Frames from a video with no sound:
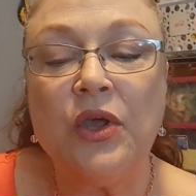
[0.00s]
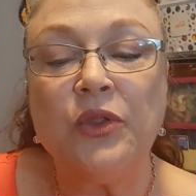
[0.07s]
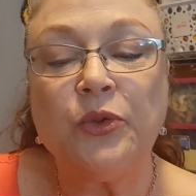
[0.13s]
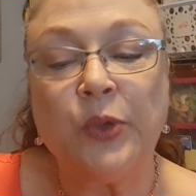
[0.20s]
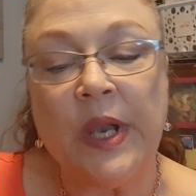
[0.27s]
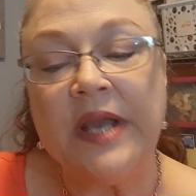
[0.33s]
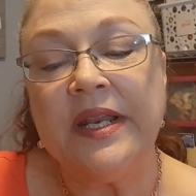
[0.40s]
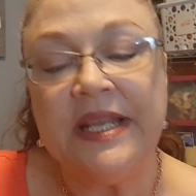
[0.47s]

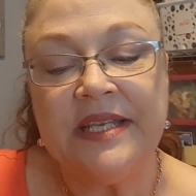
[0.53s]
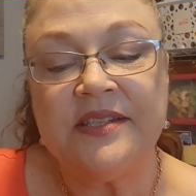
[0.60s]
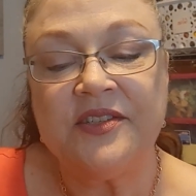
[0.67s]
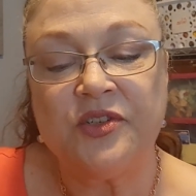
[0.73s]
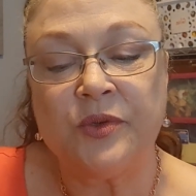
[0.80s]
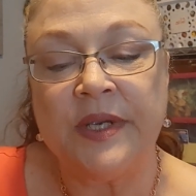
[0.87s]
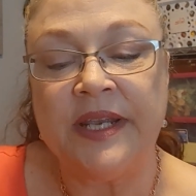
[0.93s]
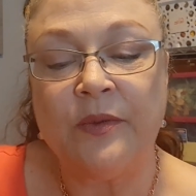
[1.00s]
Throughout
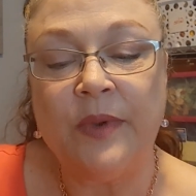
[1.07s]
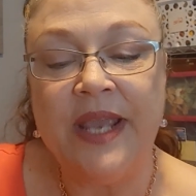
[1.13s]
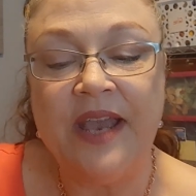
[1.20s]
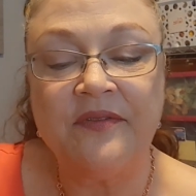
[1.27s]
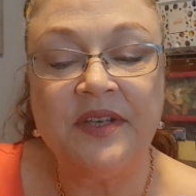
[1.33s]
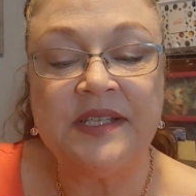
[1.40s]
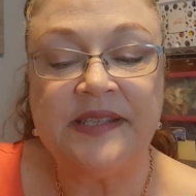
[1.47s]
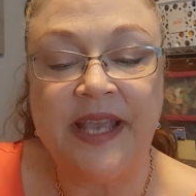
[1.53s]
history, we
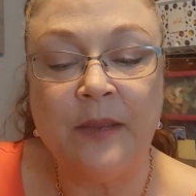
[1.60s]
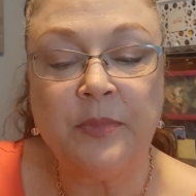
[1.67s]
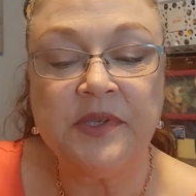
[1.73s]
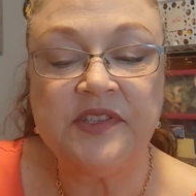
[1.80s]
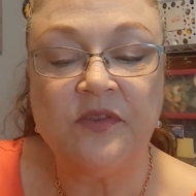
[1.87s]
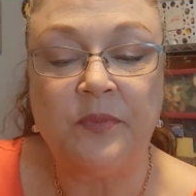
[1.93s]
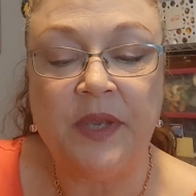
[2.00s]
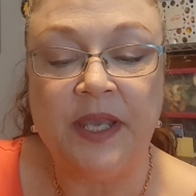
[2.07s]
have
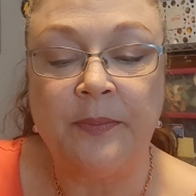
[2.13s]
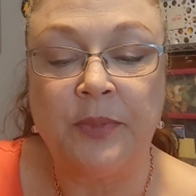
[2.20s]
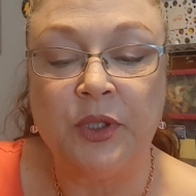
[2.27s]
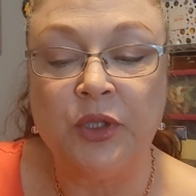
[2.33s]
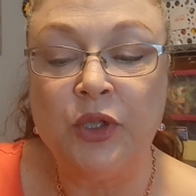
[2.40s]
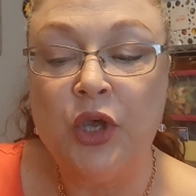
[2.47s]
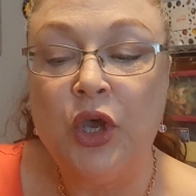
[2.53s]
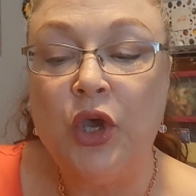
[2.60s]
examples of
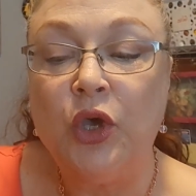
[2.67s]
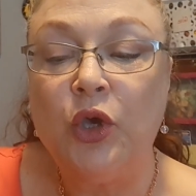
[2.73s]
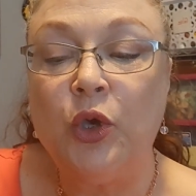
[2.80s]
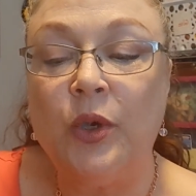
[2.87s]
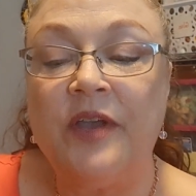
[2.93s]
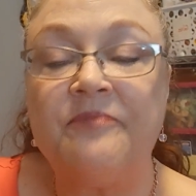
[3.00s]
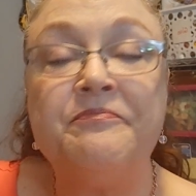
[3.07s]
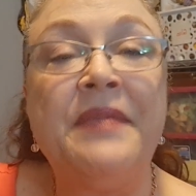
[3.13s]
people who
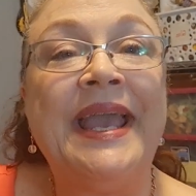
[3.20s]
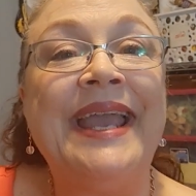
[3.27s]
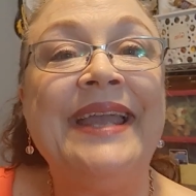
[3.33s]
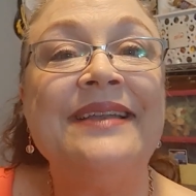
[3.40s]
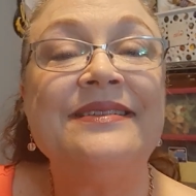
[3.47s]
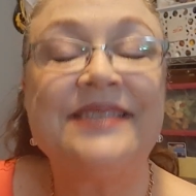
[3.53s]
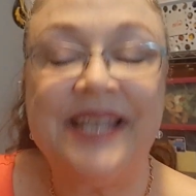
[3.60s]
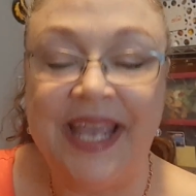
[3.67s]
have
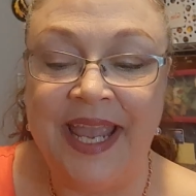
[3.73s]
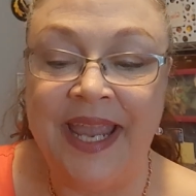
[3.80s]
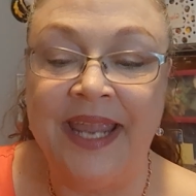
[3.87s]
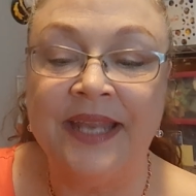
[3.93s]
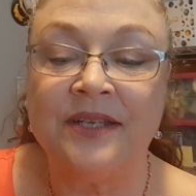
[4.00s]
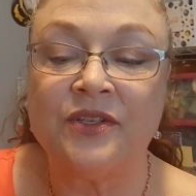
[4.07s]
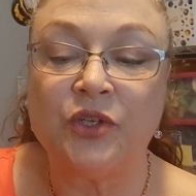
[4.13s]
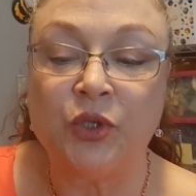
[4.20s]

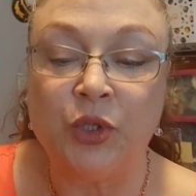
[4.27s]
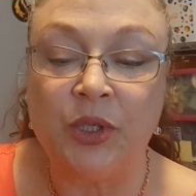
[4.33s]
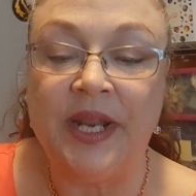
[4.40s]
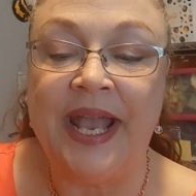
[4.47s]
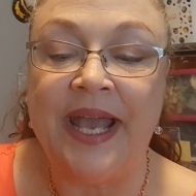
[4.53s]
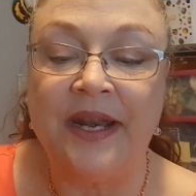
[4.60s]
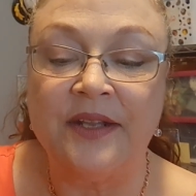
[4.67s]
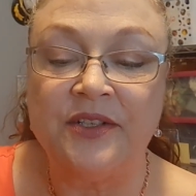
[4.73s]
maintained good
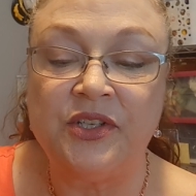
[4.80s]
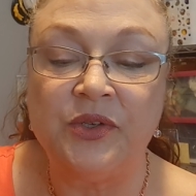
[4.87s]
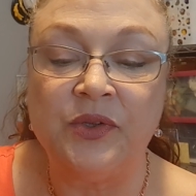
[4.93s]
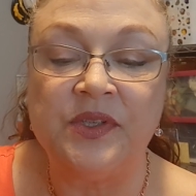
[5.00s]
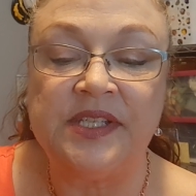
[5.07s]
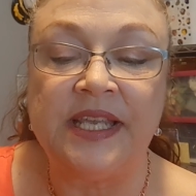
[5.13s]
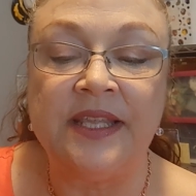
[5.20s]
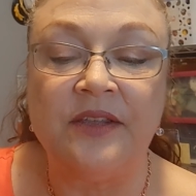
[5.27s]

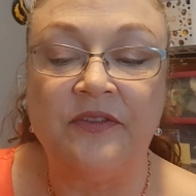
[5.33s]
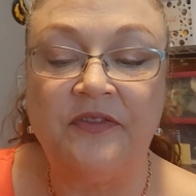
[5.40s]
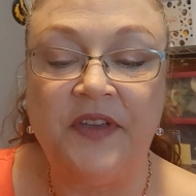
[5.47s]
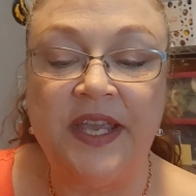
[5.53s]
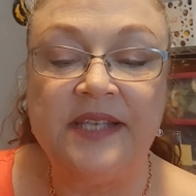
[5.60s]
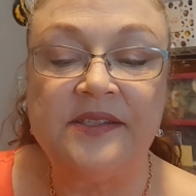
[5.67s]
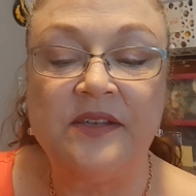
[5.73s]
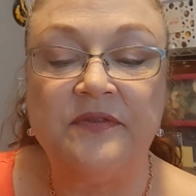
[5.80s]
attitudes in the
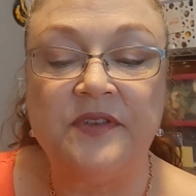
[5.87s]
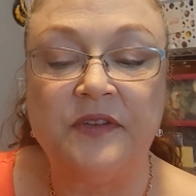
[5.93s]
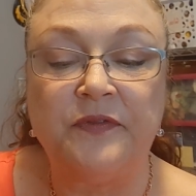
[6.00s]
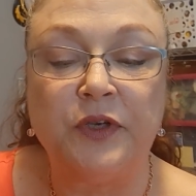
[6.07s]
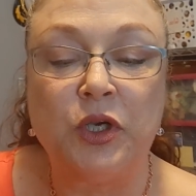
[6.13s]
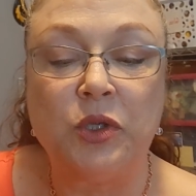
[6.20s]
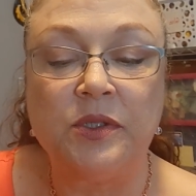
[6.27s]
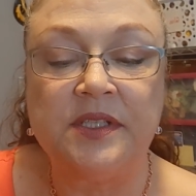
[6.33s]
face of
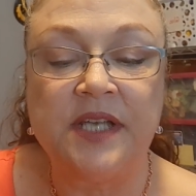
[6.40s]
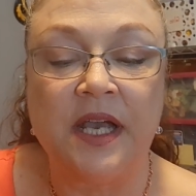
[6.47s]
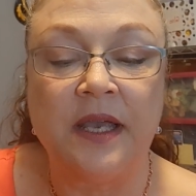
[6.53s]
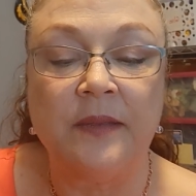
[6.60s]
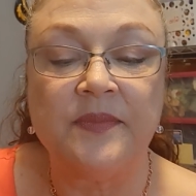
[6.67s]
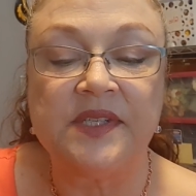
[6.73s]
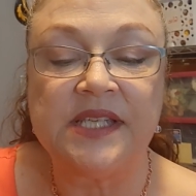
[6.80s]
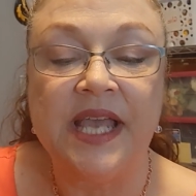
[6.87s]
difficult
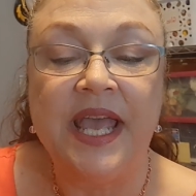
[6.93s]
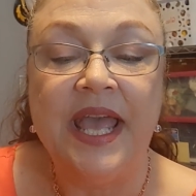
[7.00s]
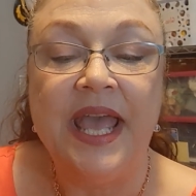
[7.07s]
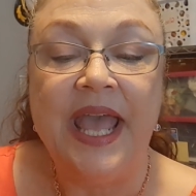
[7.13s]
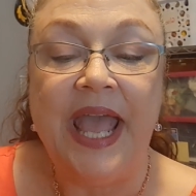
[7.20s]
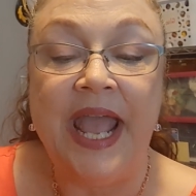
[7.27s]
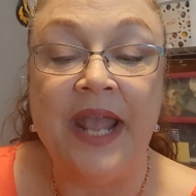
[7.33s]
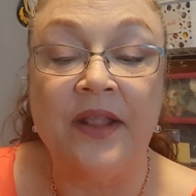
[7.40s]
times
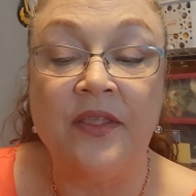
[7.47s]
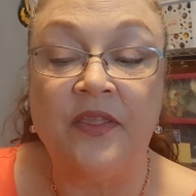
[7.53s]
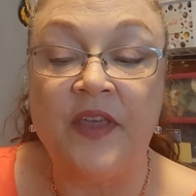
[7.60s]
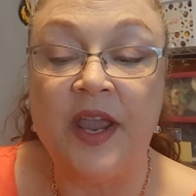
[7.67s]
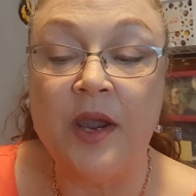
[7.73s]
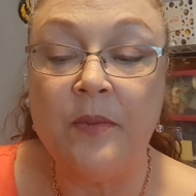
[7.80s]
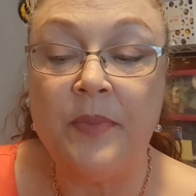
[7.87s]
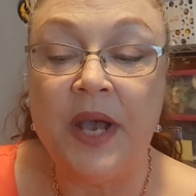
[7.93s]
and
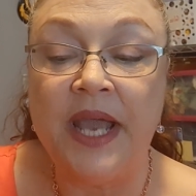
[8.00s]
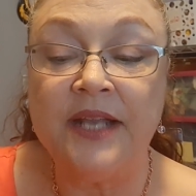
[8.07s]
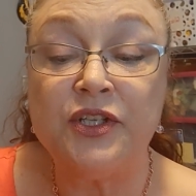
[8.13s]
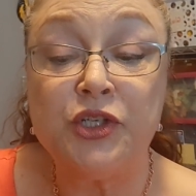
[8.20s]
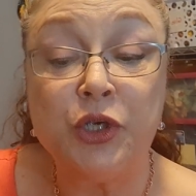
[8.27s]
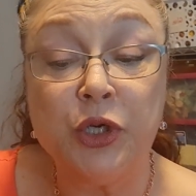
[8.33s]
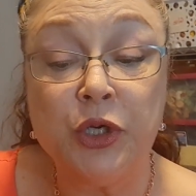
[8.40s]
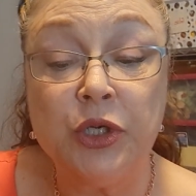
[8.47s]
thereby
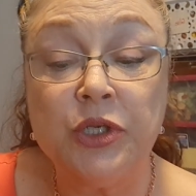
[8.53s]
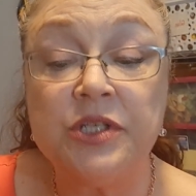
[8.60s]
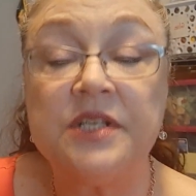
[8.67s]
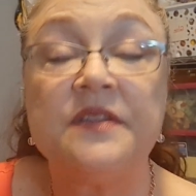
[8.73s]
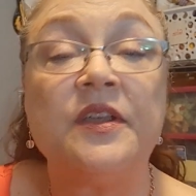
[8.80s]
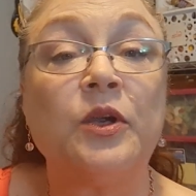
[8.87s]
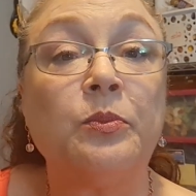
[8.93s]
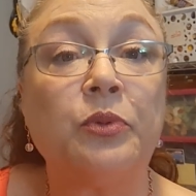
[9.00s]
turned
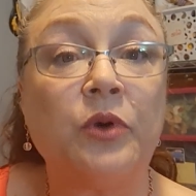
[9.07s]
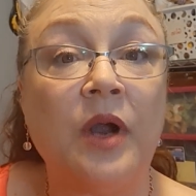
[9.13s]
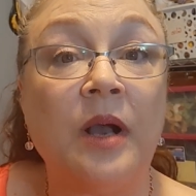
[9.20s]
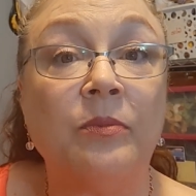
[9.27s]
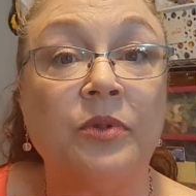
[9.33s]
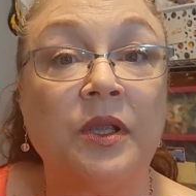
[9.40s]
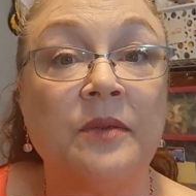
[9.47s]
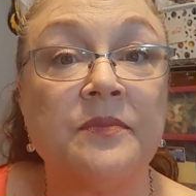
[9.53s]
their
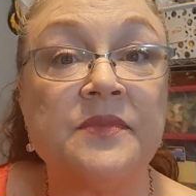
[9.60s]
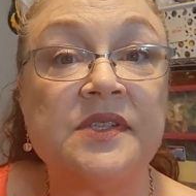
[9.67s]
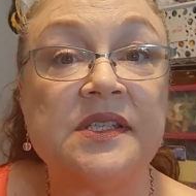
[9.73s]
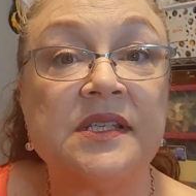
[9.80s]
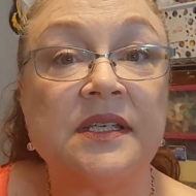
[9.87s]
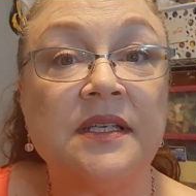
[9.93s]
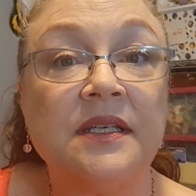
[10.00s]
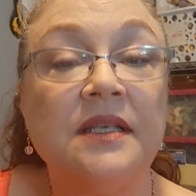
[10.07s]

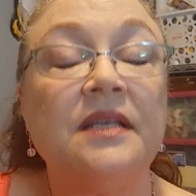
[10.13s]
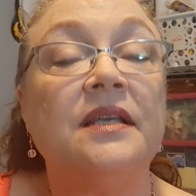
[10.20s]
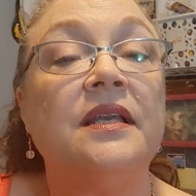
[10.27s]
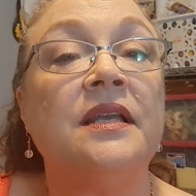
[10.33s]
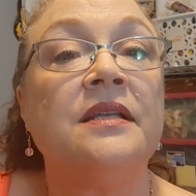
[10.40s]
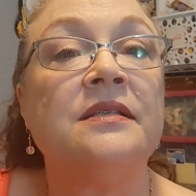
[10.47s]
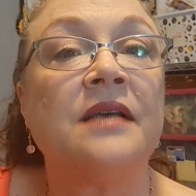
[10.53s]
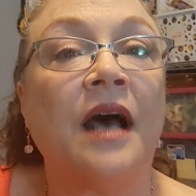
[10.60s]
problems
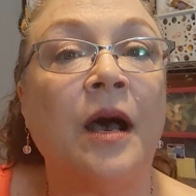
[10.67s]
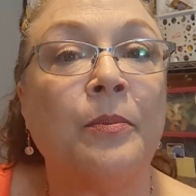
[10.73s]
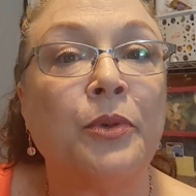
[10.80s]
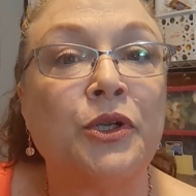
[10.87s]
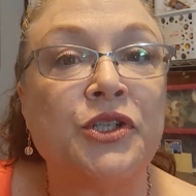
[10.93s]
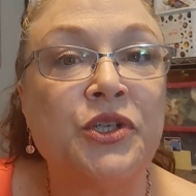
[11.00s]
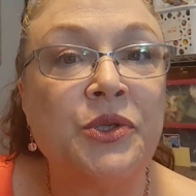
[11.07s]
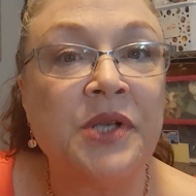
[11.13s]
into
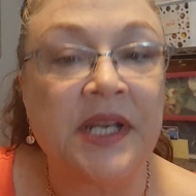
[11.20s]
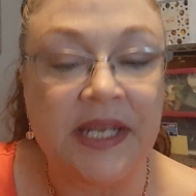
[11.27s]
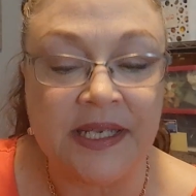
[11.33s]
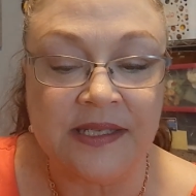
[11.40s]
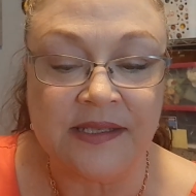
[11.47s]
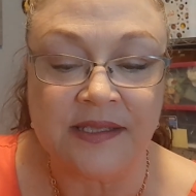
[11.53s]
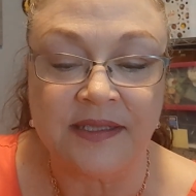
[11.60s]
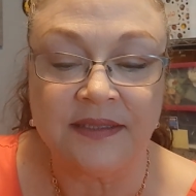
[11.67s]

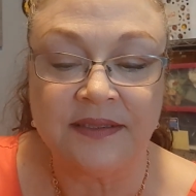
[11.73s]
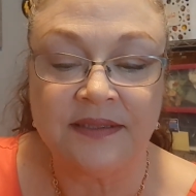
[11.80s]
opportunities.